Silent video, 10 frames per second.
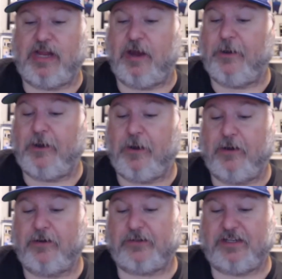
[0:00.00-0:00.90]
Gary
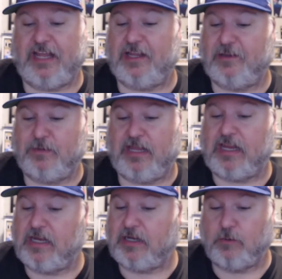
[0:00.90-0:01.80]
Carter's name
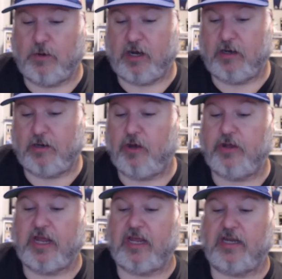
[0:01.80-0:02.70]
anywhere. Oh,
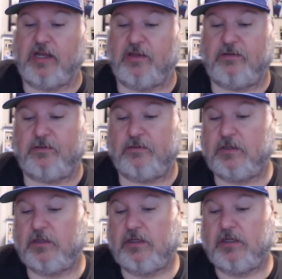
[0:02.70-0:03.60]
yeah, it does.
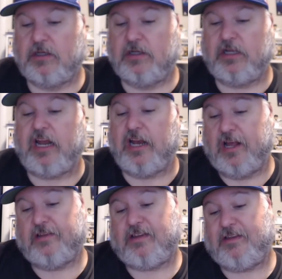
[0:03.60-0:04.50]
And it
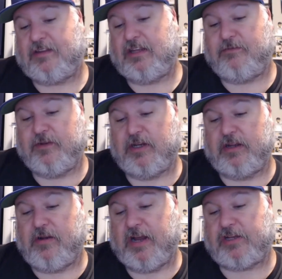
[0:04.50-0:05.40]
does have Steve Finley
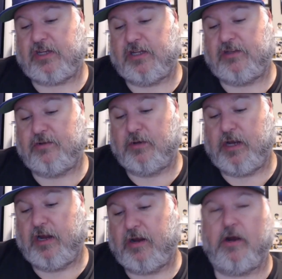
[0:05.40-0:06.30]
crashing into a
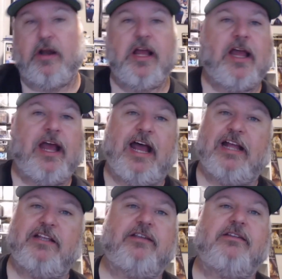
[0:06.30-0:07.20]
Gary Carter. I
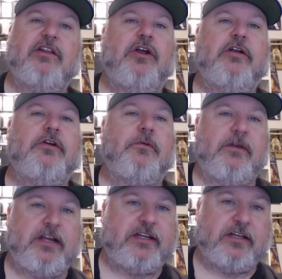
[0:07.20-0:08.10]
just learned to
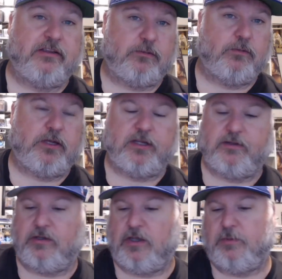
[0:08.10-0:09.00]
read this week,
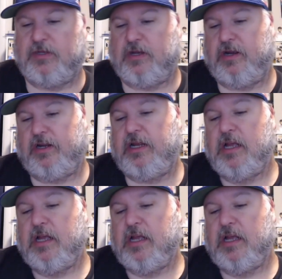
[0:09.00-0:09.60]
so I'm sorry.